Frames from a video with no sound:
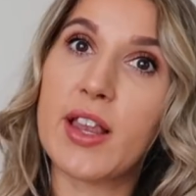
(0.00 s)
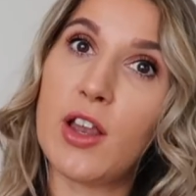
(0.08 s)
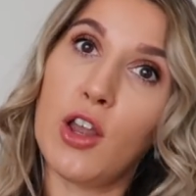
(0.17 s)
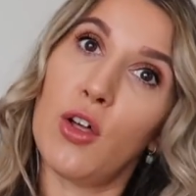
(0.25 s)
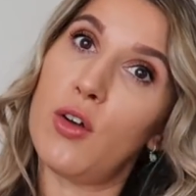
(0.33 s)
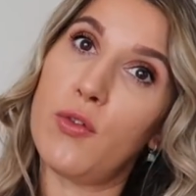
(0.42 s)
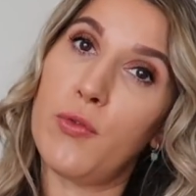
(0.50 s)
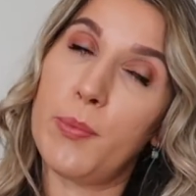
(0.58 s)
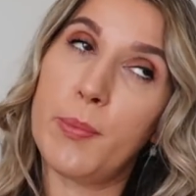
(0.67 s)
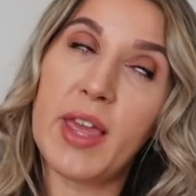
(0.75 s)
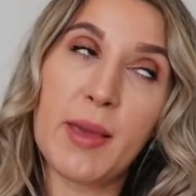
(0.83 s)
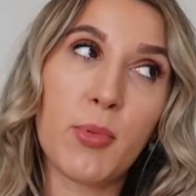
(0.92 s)
and a lot of
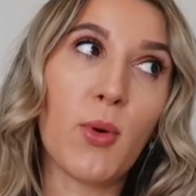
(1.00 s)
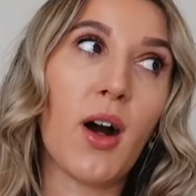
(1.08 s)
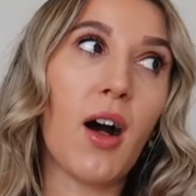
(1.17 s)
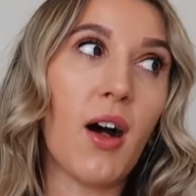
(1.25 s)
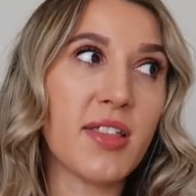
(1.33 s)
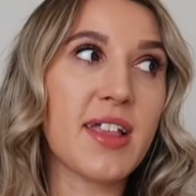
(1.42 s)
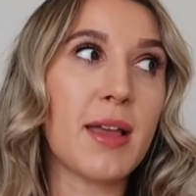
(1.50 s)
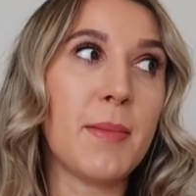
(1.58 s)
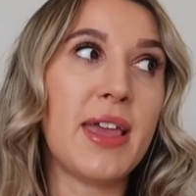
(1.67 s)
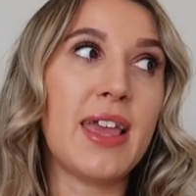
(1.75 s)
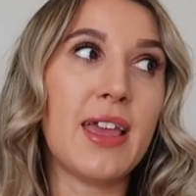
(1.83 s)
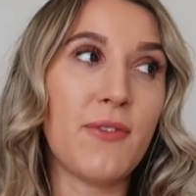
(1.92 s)
people are asking
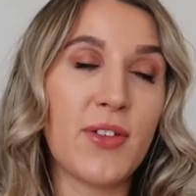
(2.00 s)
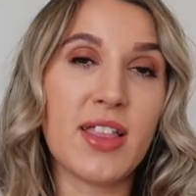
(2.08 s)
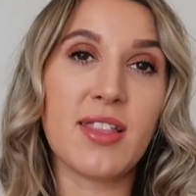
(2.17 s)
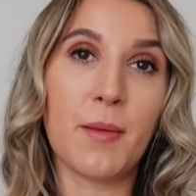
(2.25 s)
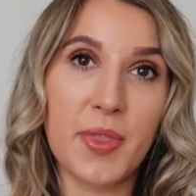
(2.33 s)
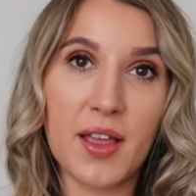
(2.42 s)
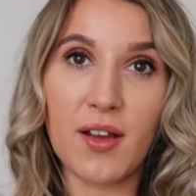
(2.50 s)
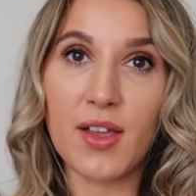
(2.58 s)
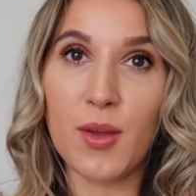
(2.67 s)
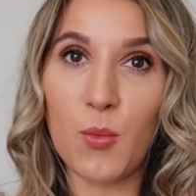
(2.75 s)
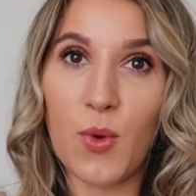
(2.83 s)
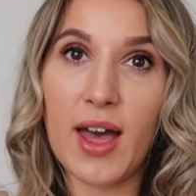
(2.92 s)
me if it's something I
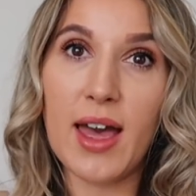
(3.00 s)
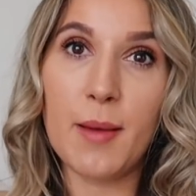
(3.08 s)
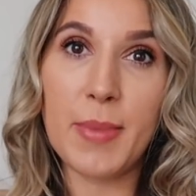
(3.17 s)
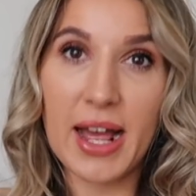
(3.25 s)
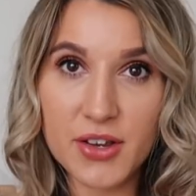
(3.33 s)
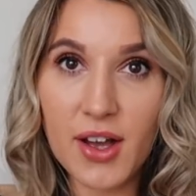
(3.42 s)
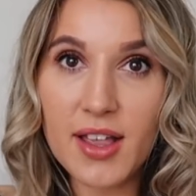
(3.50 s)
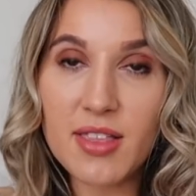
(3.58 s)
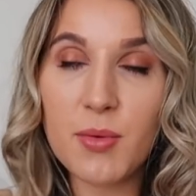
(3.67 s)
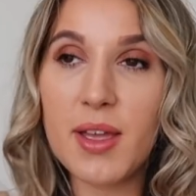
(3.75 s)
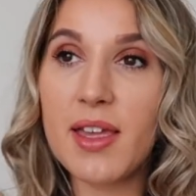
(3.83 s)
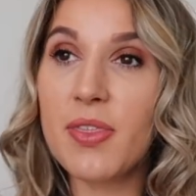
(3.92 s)
can wear black
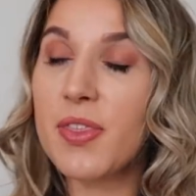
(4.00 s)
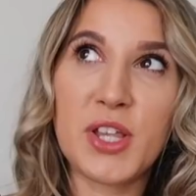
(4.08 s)
tights with,